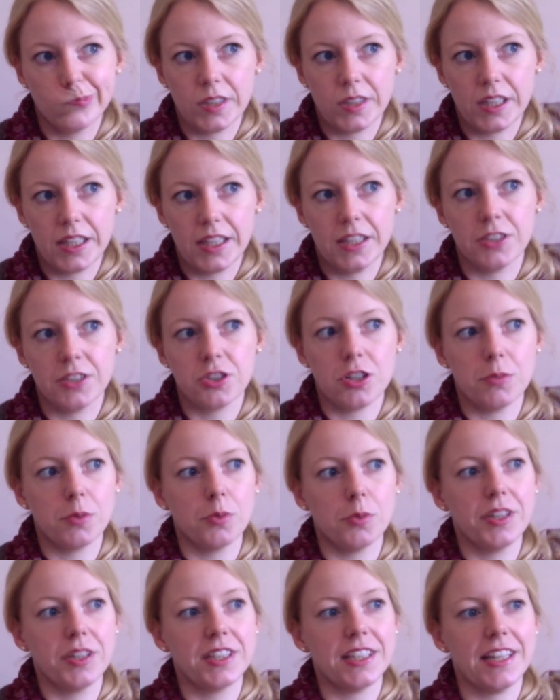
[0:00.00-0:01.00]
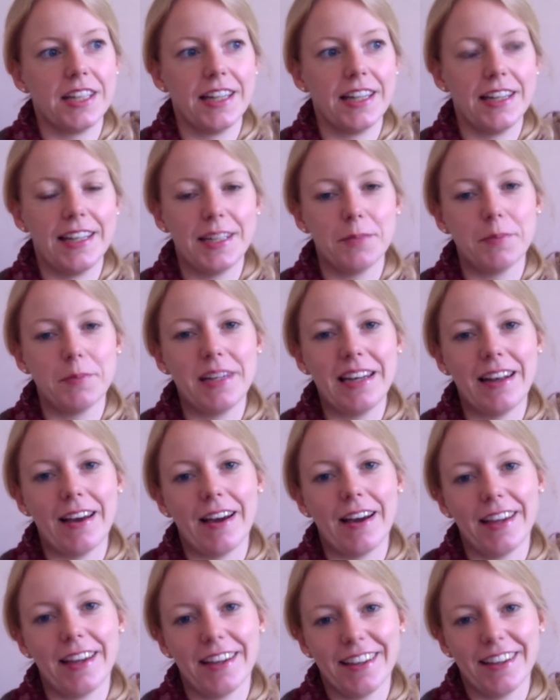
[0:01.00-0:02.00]
In German we say, let me
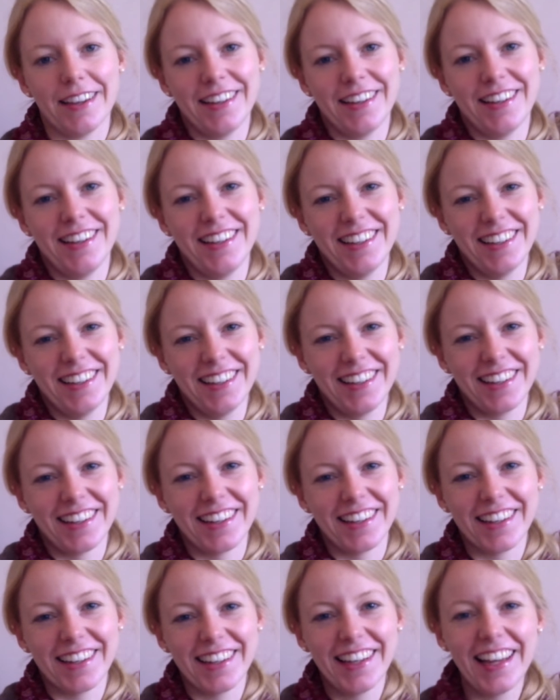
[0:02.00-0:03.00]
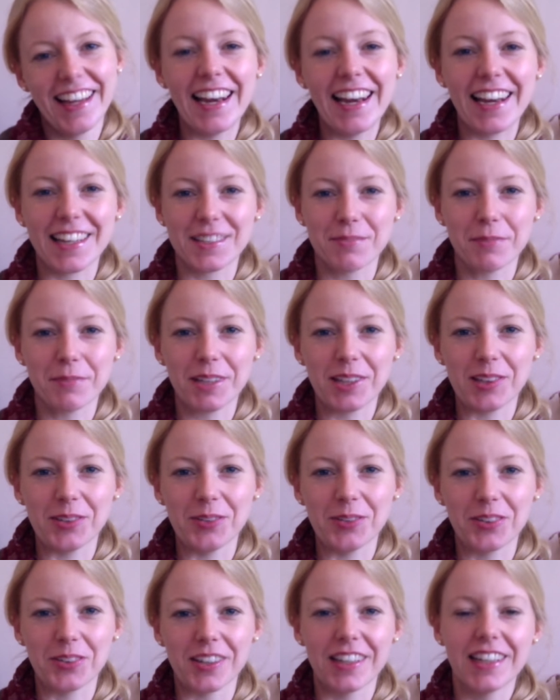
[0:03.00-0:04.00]
lie. Lass mich
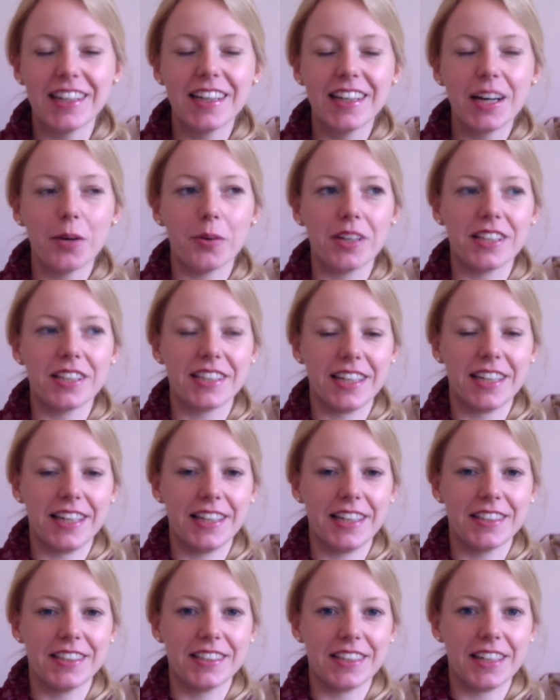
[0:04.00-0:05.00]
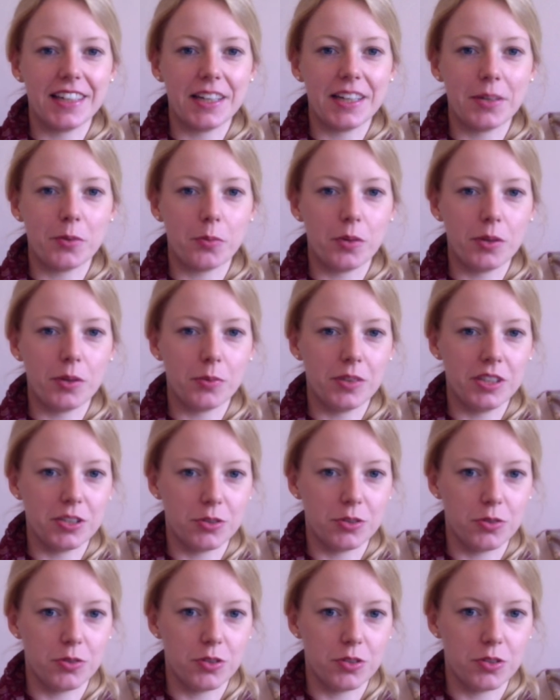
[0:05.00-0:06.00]
lügen. We say it when we
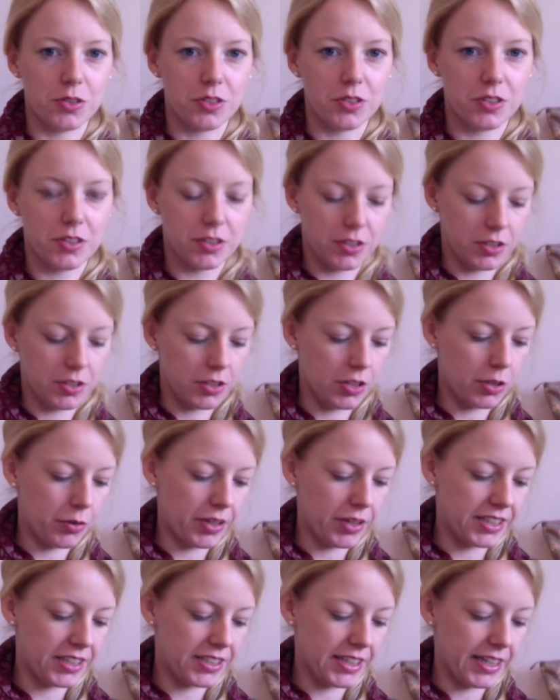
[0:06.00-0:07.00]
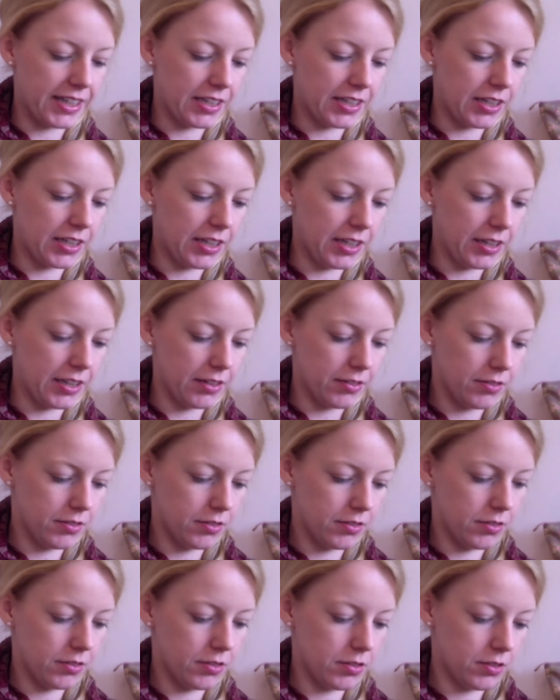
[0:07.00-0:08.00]
don't know exactly
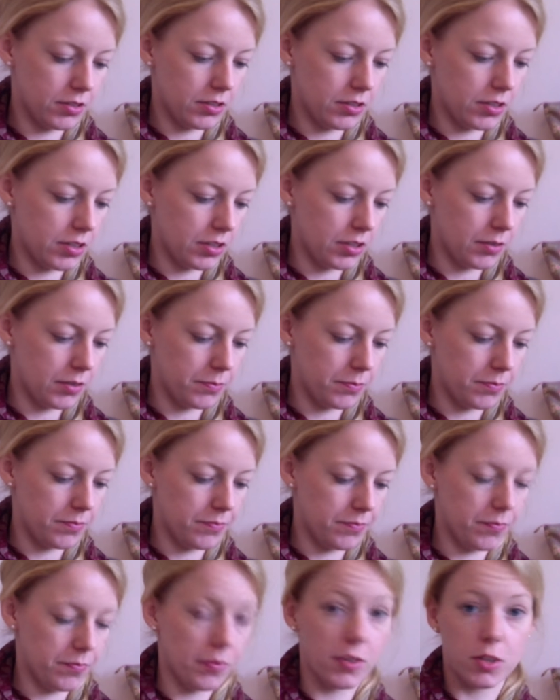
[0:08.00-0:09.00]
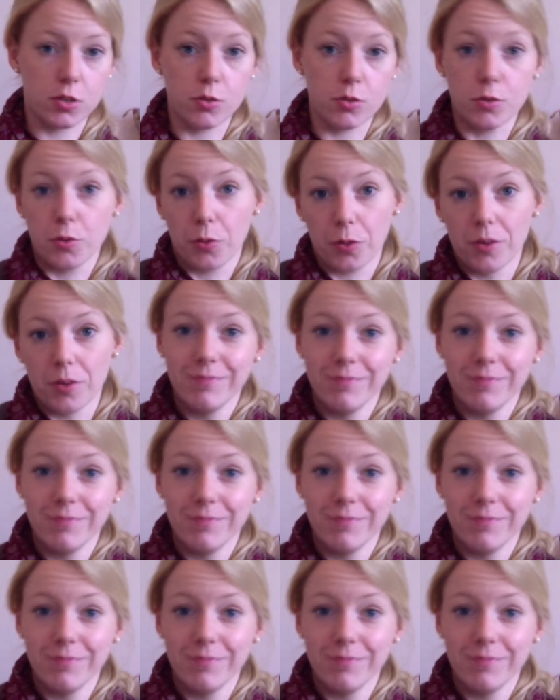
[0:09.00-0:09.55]
the truth.